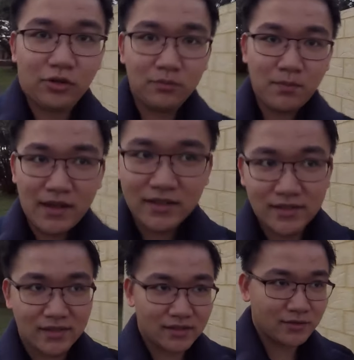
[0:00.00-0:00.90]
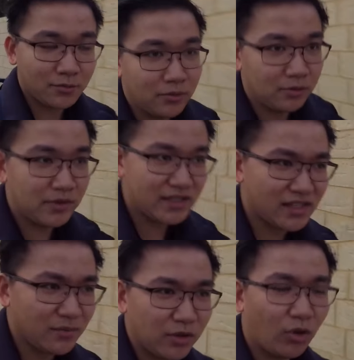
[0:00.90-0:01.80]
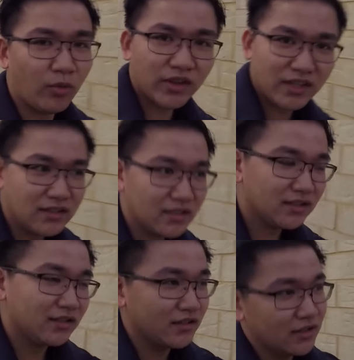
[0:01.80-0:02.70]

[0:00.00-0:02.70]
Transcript: on bus will be 7:01, I think,